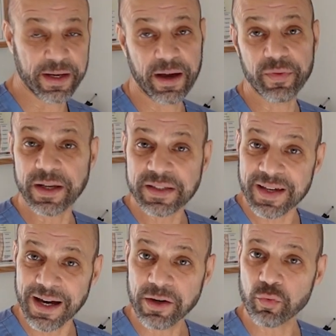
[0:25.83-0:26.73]
Now that's
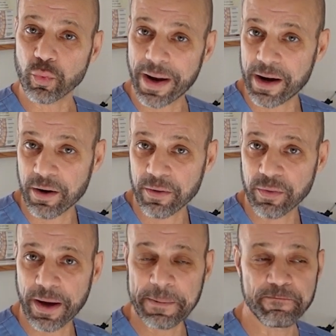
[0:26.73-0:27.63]
kind of rare,
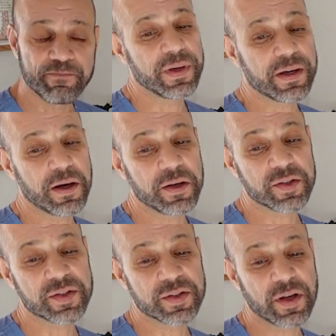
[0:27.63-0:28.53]
right?
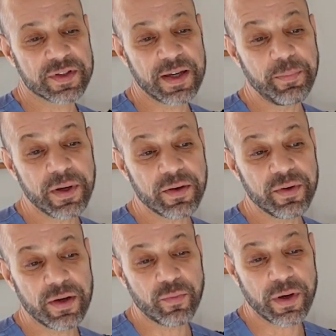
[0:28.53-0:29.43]
Because
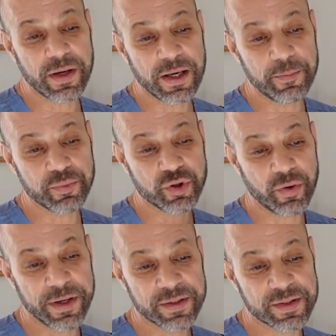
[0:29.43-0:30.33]
typically when hip
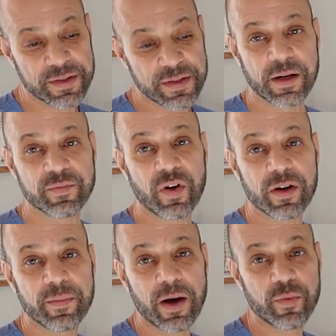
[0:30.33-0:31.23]
joints, and I'm
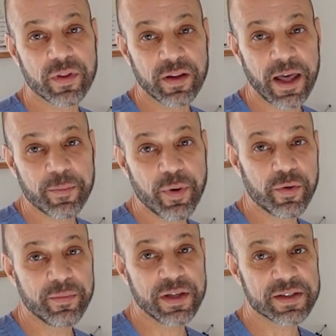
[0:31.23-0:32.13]
talking about where the leg
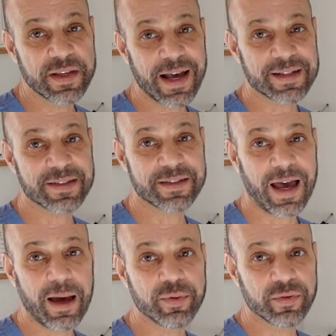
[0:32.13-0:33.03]
bone meets the
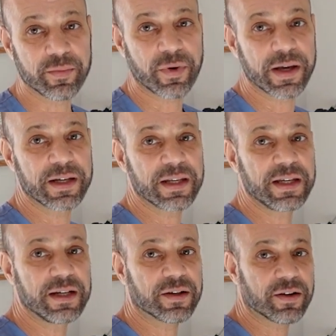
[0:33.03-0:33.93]
acetabulum right in
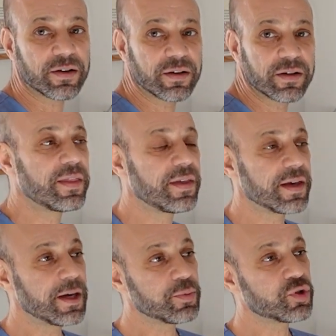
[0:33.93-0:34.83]
here, the
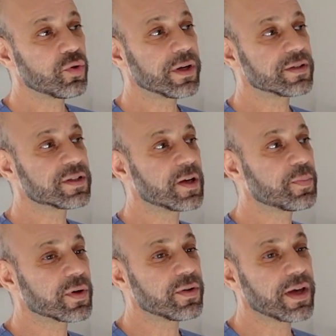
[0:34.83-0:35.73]
hip joint
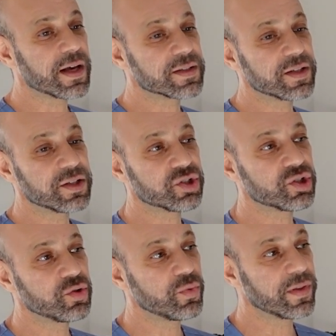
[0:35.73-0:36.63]
typically has an
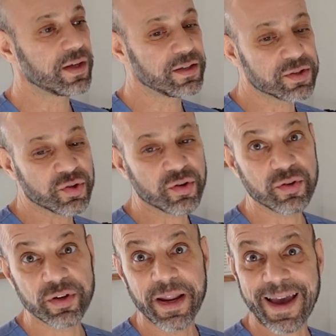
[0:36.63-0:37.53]
issue with
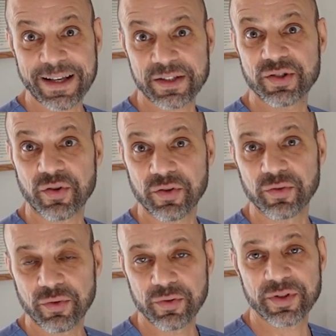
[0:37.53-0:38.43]
internal and
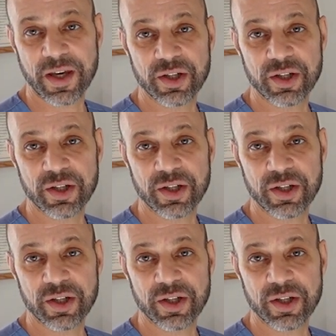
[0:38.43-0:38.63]
external rotation.